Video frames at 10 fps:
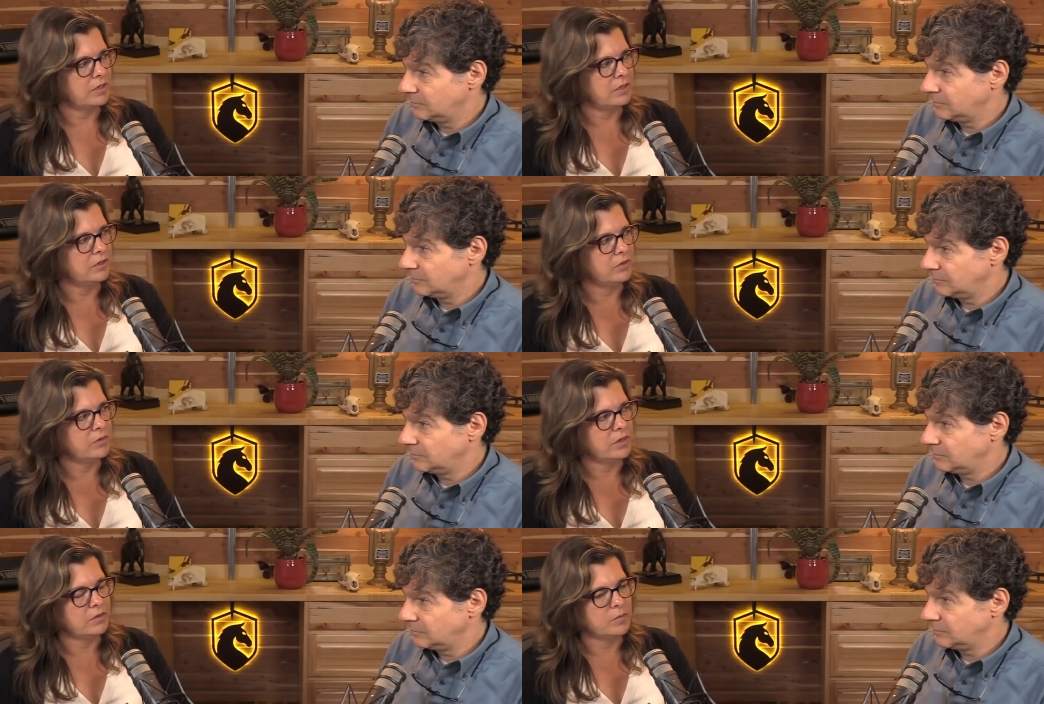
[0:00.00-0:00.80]
Speaker 1: And you, you
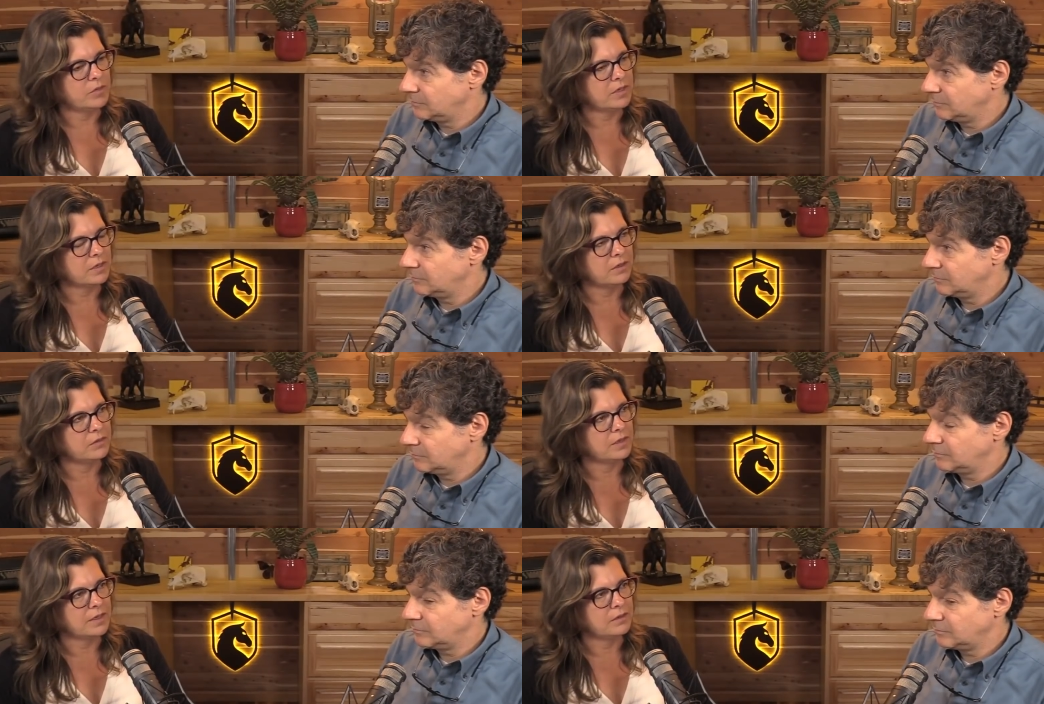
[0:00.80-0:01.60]
hear them talking, you
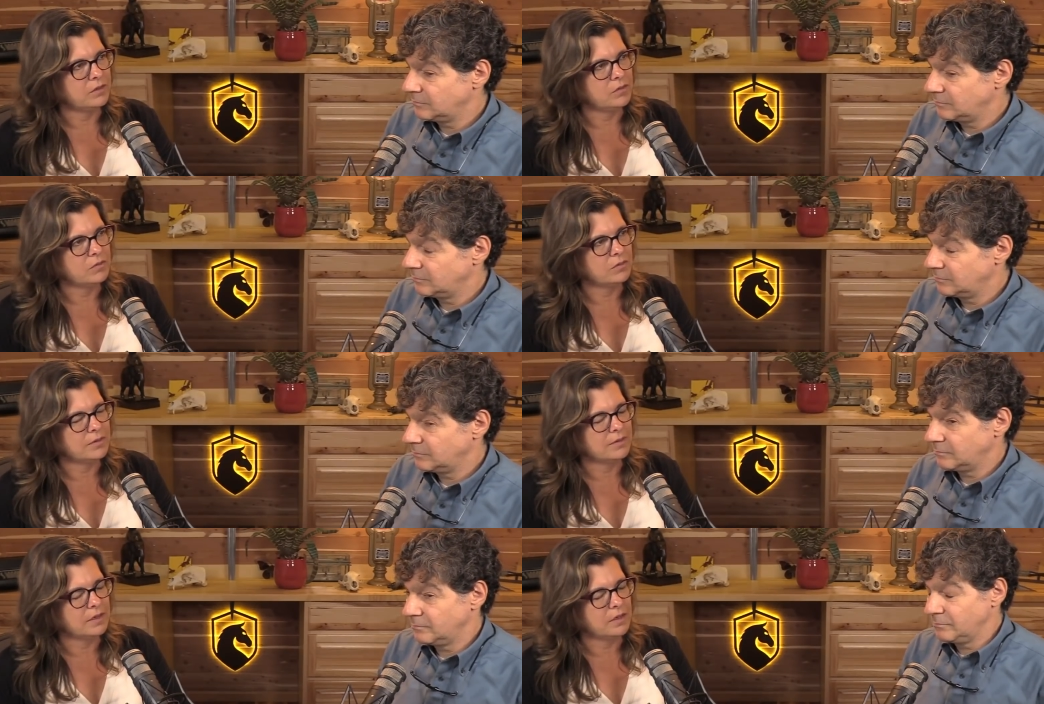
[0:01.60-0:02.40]
think, you don't,
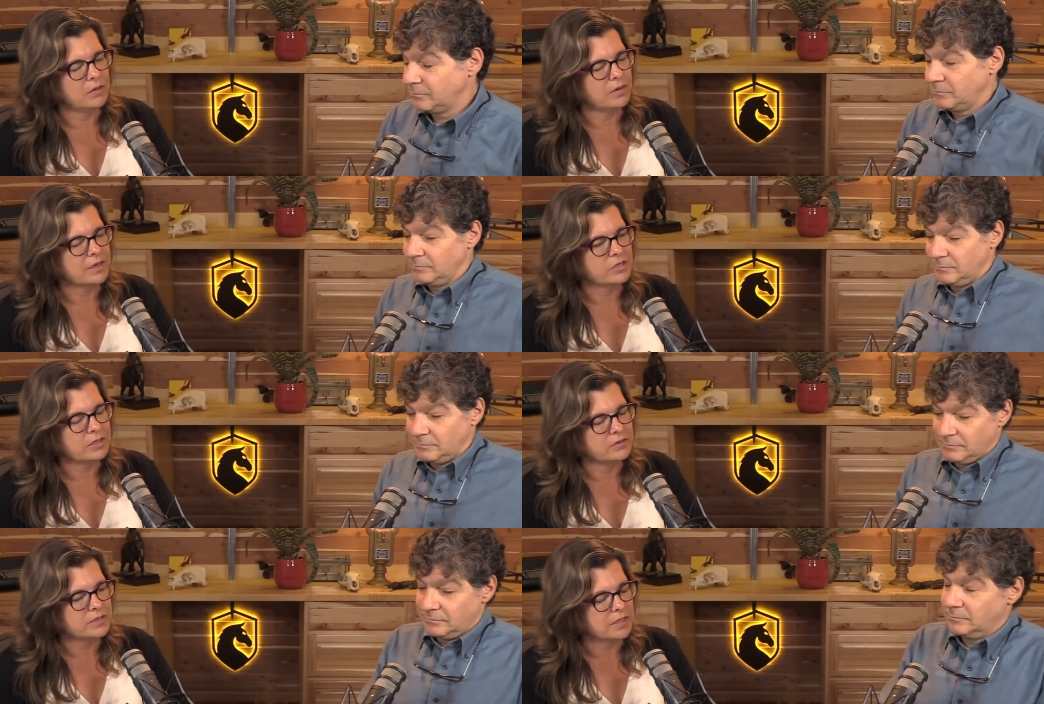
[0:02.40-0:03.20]
you don't actually
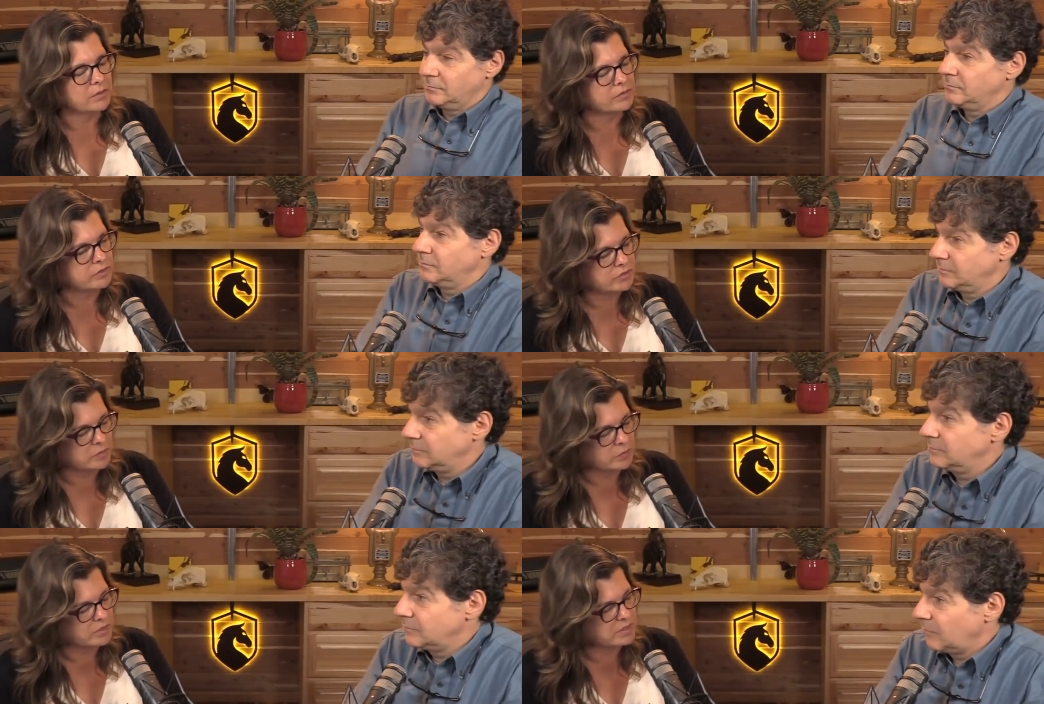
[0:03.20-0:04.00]
understand how
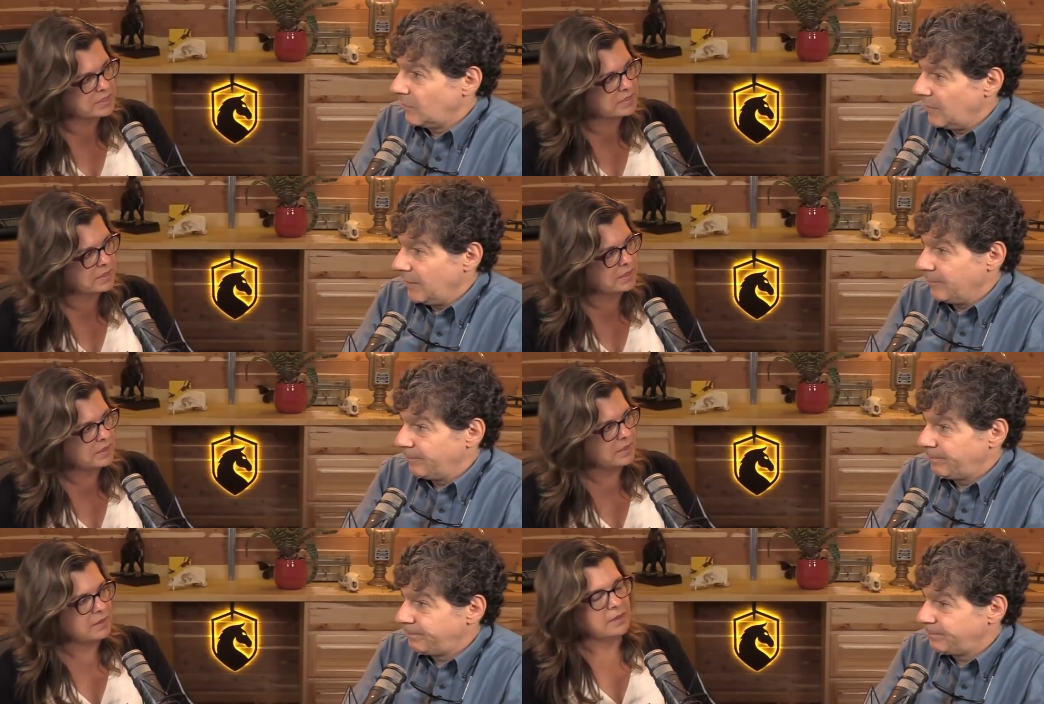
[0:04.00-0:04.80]
evolution works. Yeah
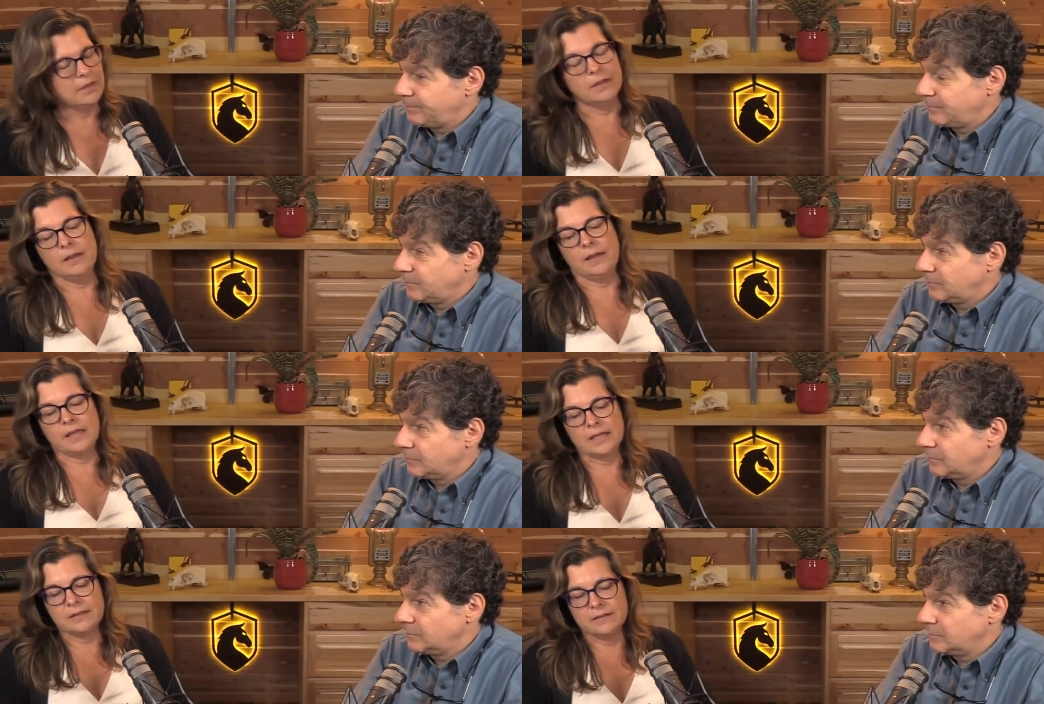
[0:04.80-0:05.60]

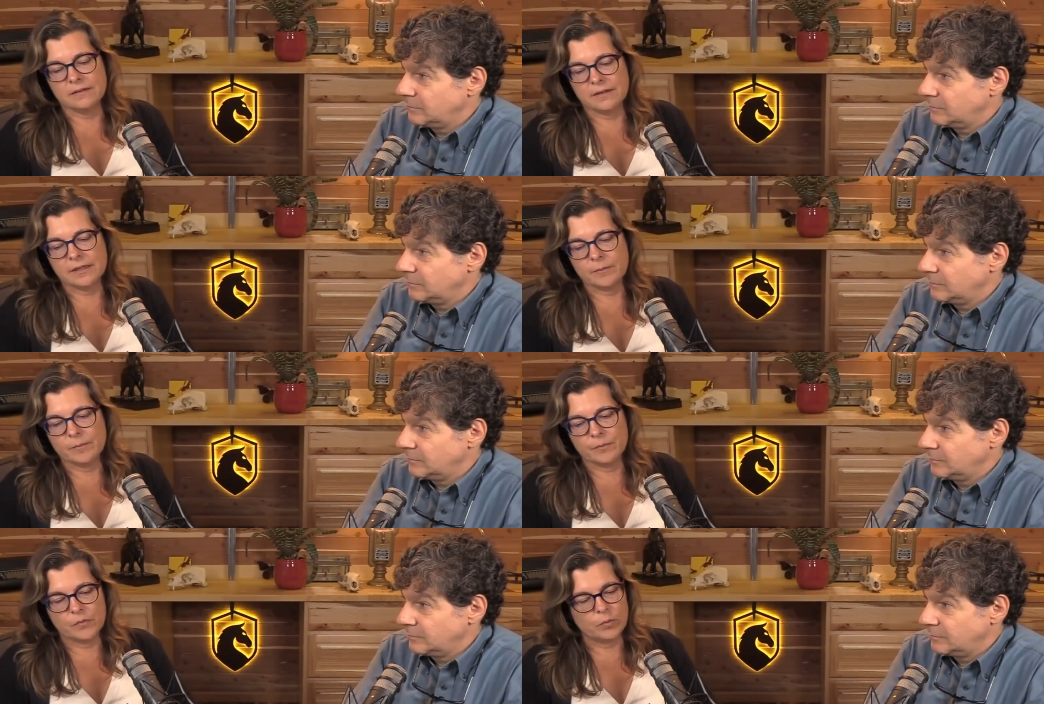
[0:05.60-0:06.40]
and
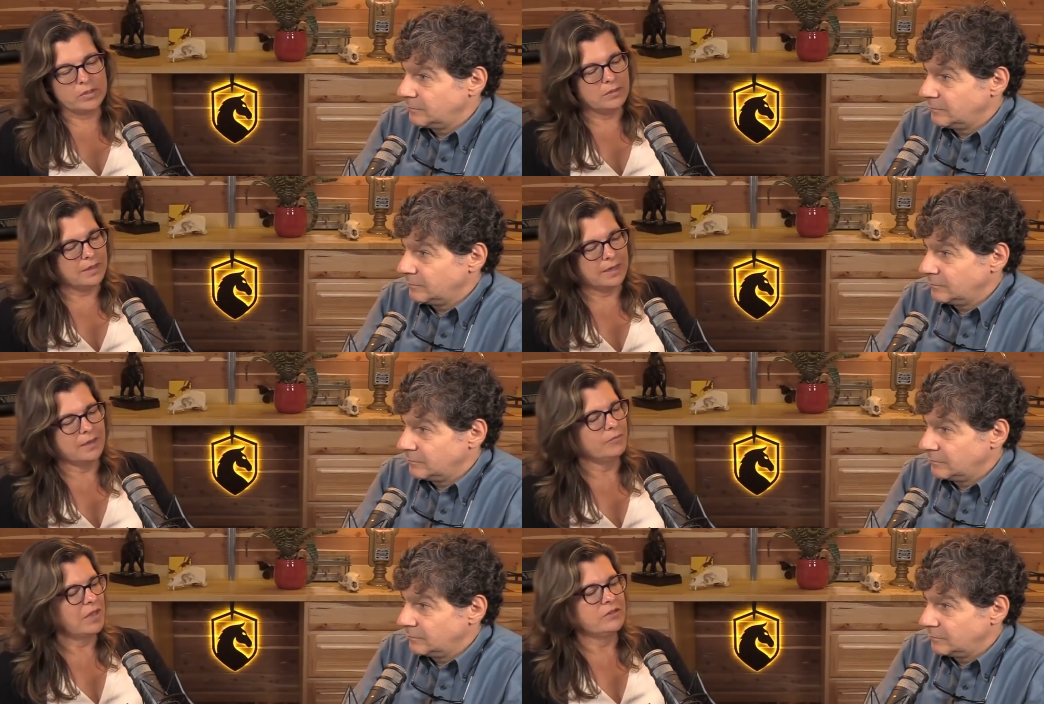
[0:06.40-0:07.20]
um, we I,
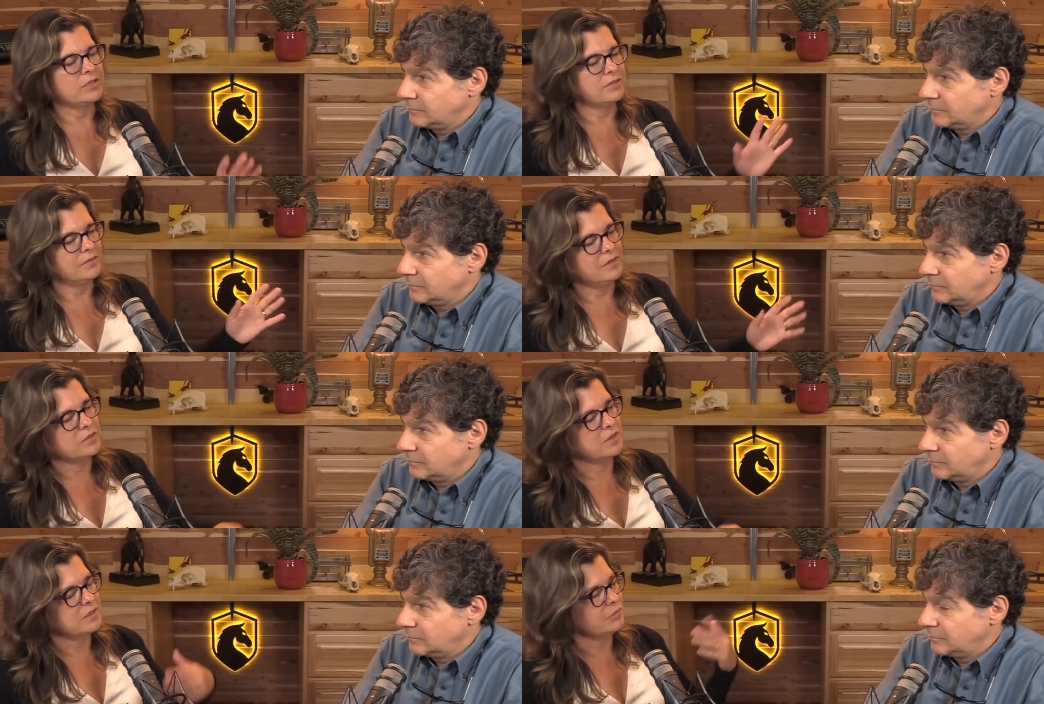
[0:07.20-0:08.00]
I, just
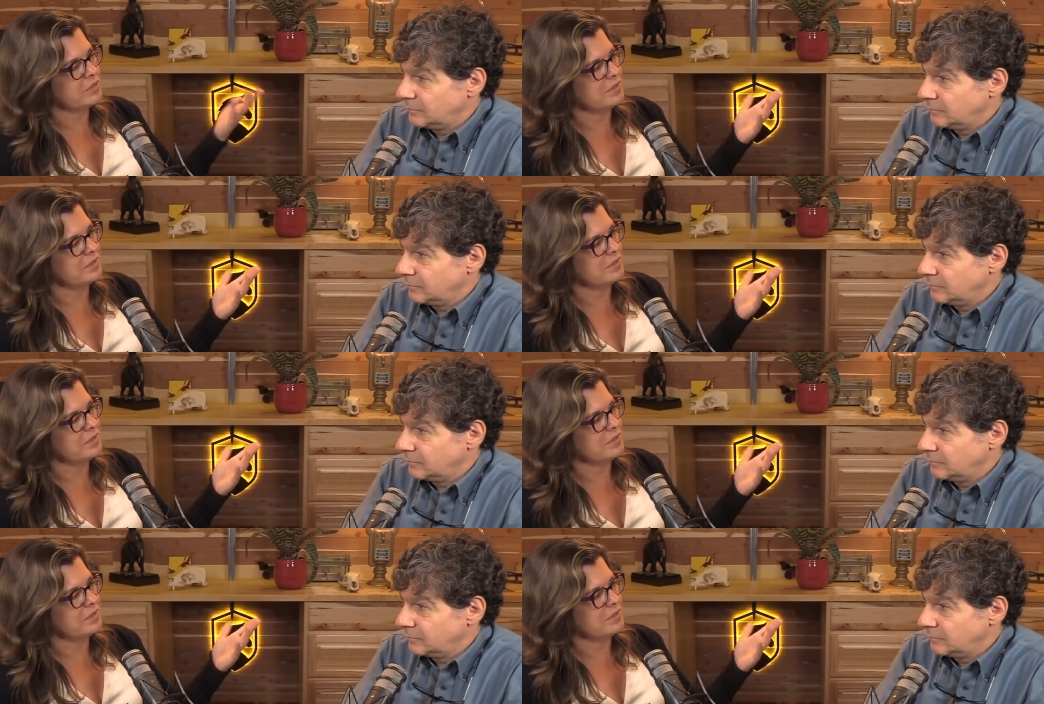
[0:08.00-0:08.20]
this this wasn't